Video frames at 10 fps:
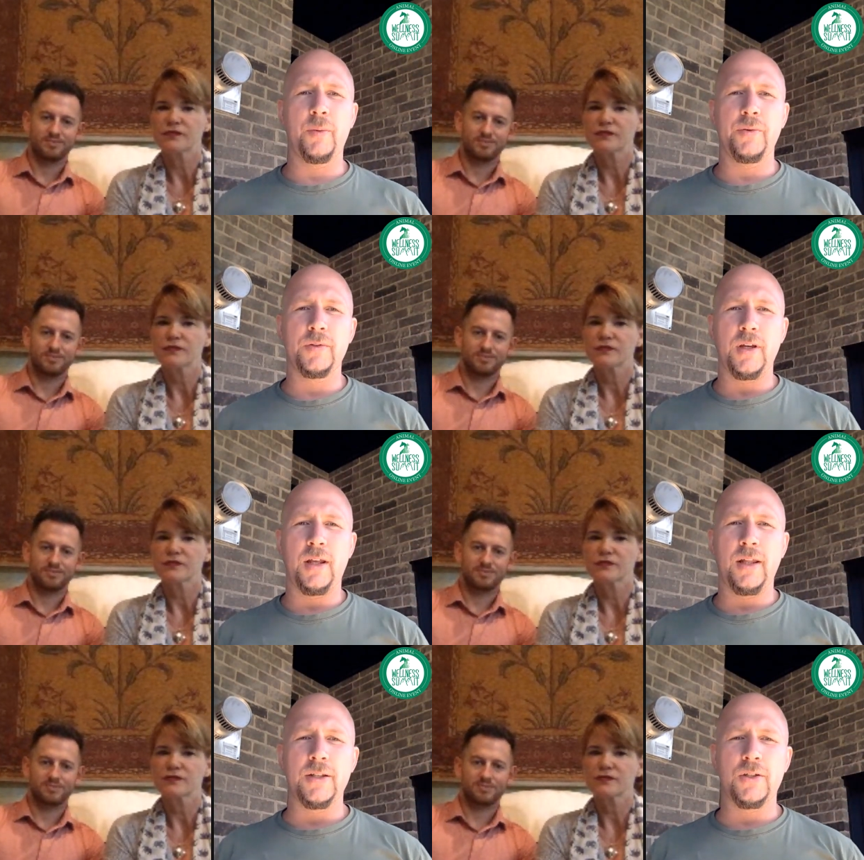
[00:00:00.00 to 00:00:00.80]
Speaker 1: our
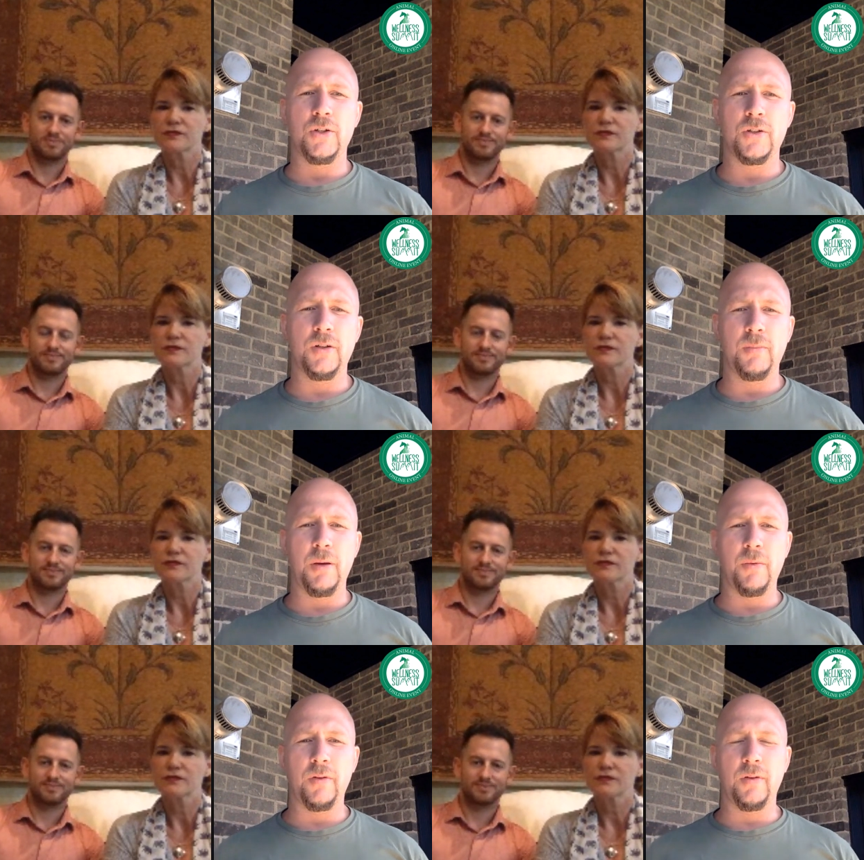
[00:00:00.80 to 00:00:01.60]
animals, and that's just
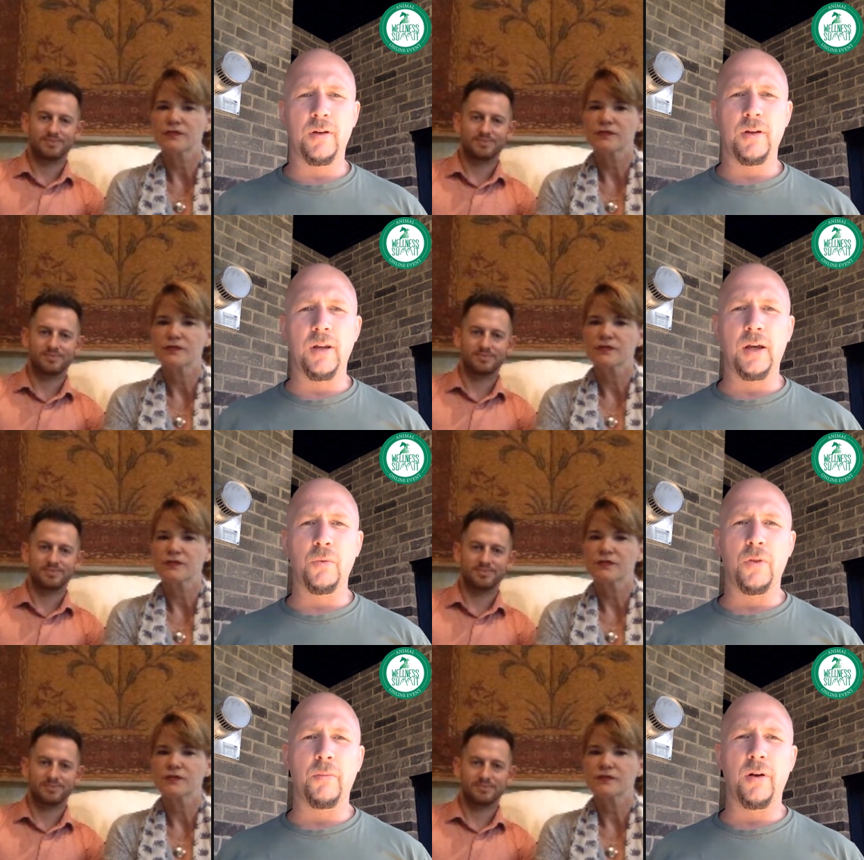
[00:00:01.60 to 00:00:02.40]
to be able to
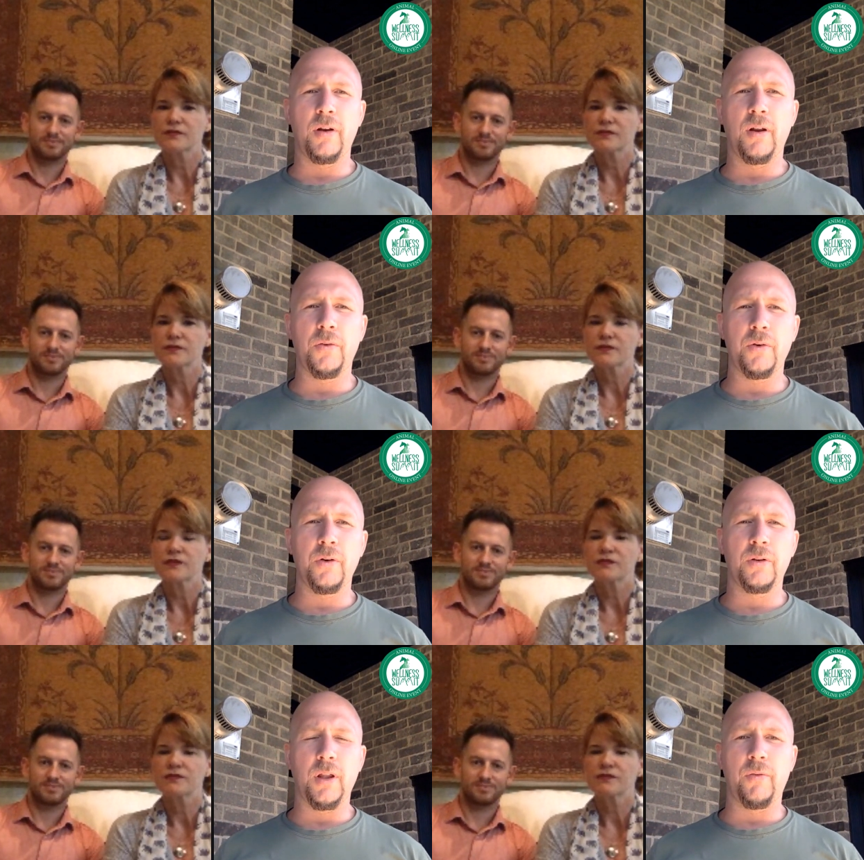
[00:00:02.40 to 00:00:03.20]
connect with them on
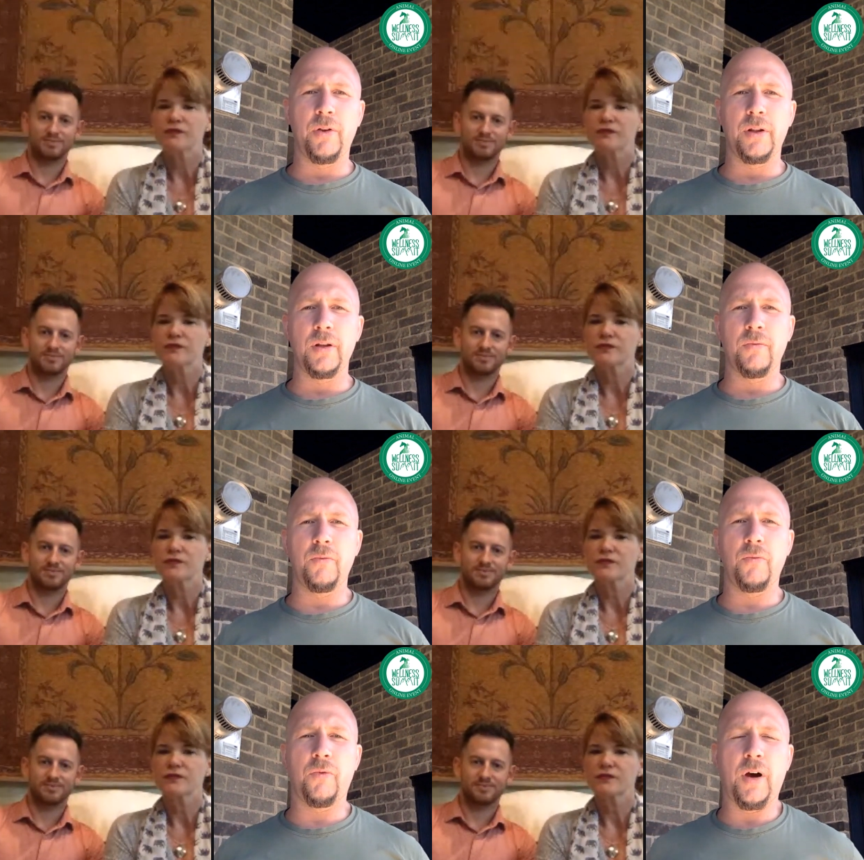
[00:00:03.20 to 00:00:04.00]
another level and
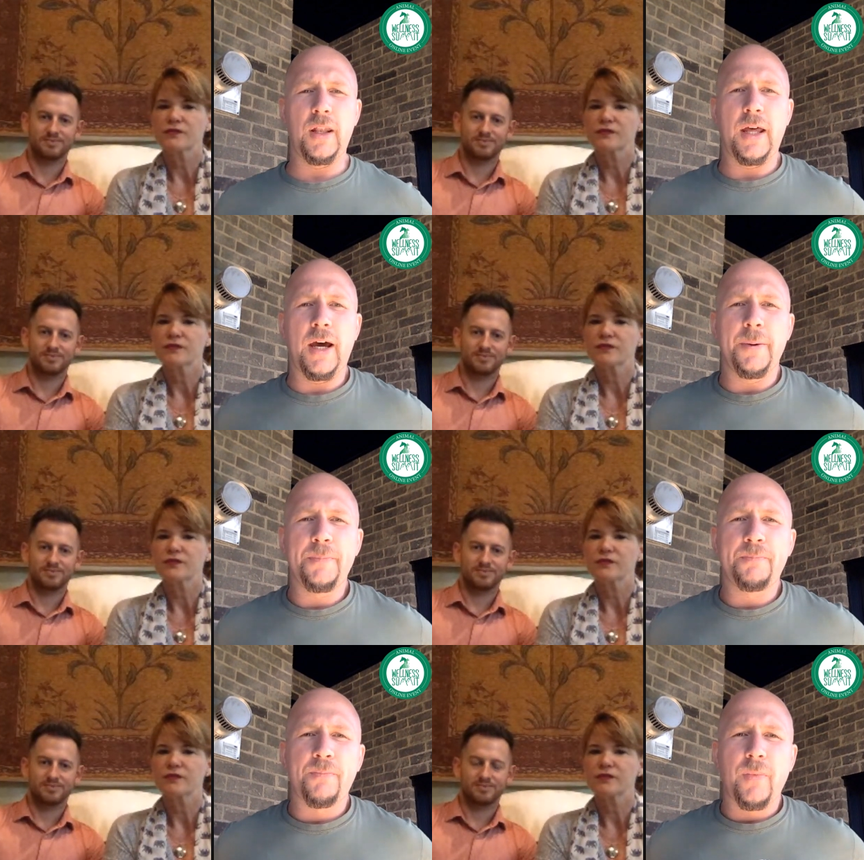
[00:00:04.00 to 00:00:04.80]
to find
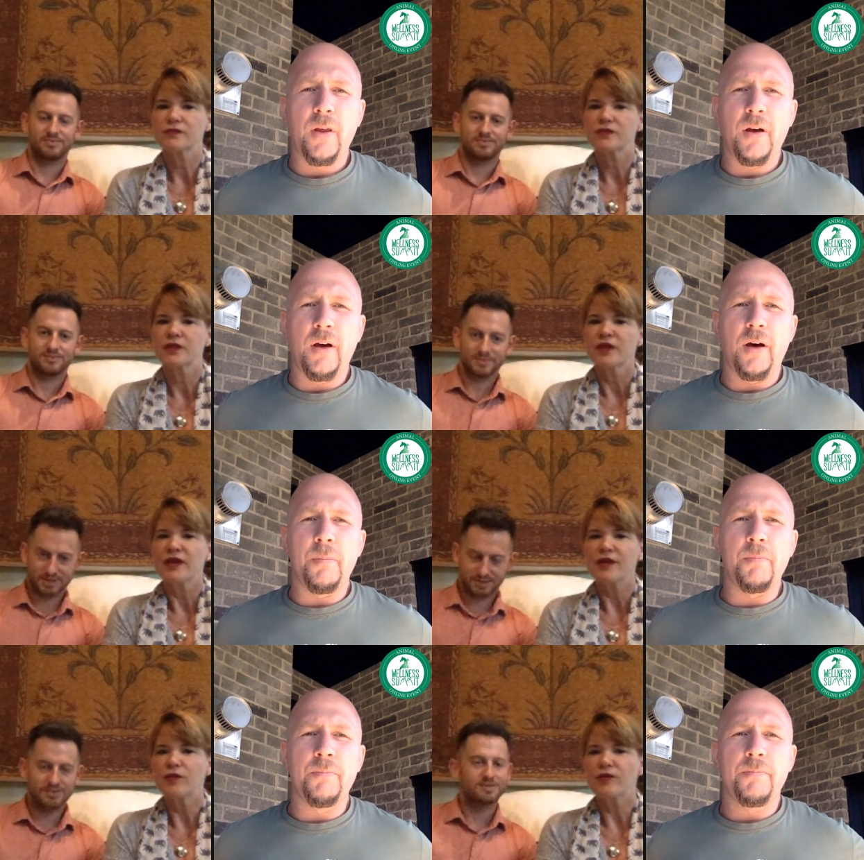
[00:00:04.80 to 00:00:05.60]
that.
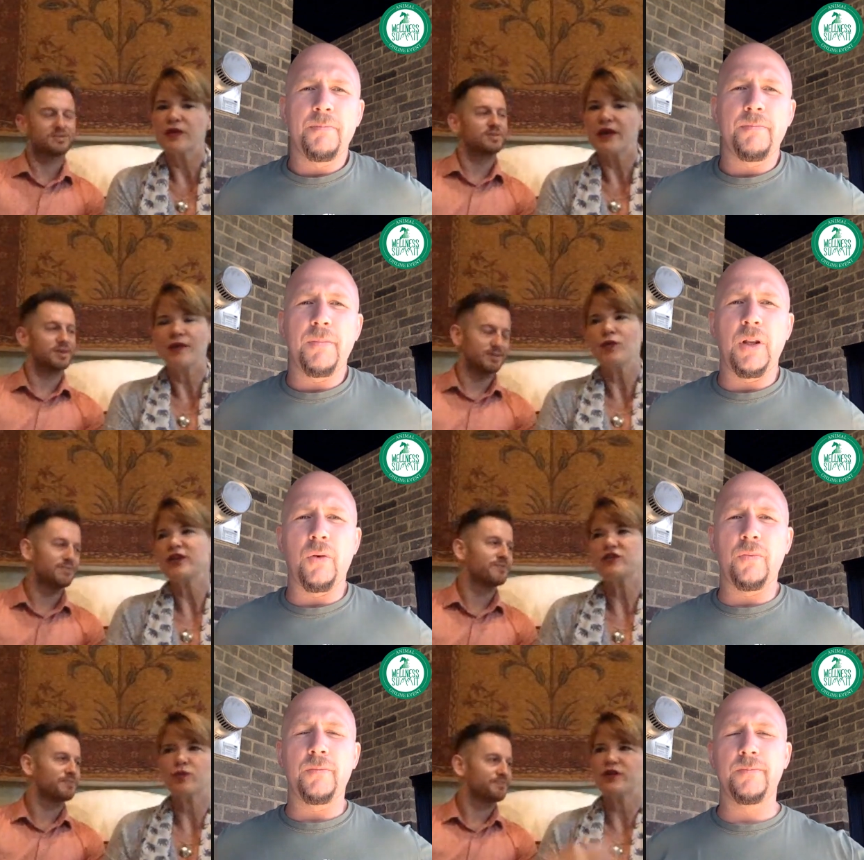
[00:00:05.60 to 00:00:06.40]
Yeah,
Speaker 2: you know. And
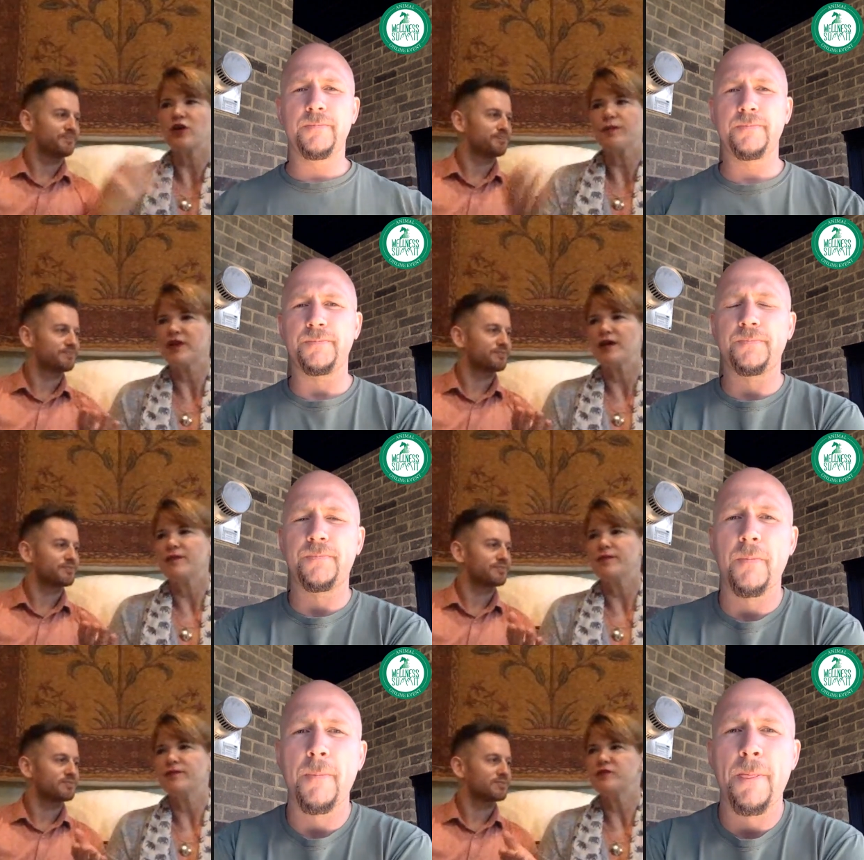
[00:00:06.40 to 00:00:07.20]
we just wanted to open
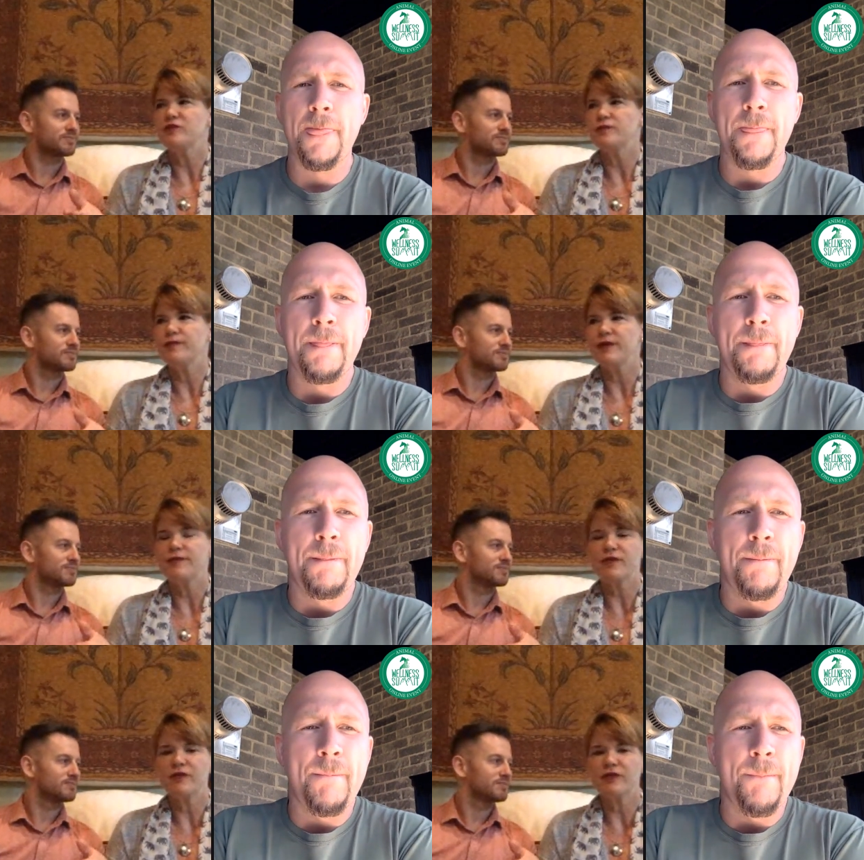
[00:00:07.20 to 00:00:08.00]
up to
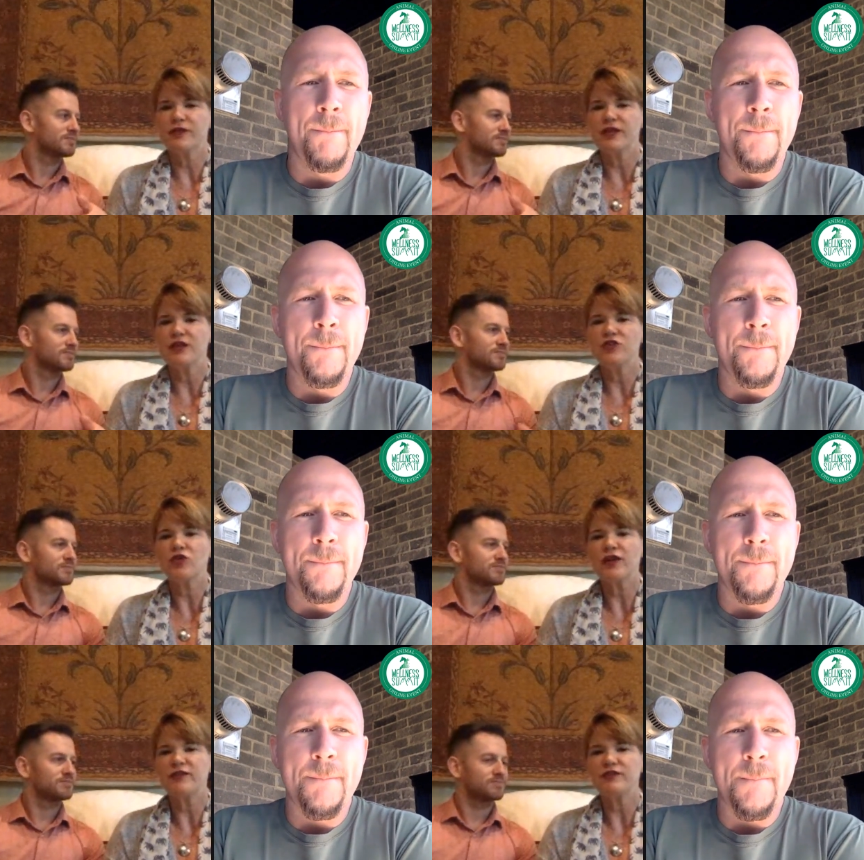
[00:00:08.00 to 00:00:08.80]
people that you
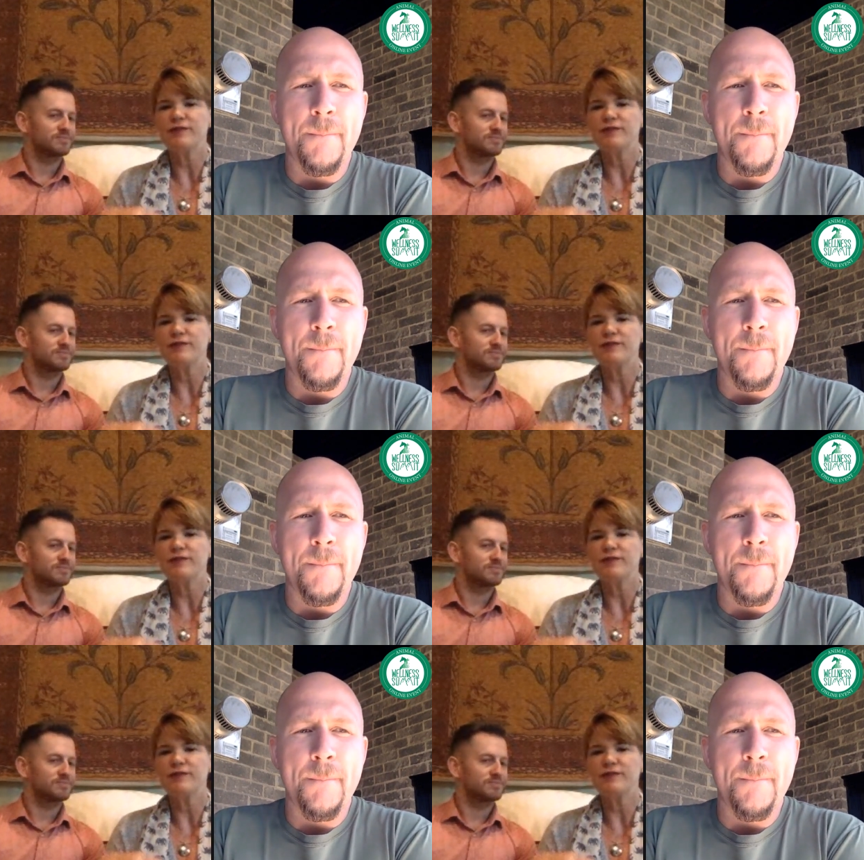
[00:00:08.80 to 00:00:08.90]
don't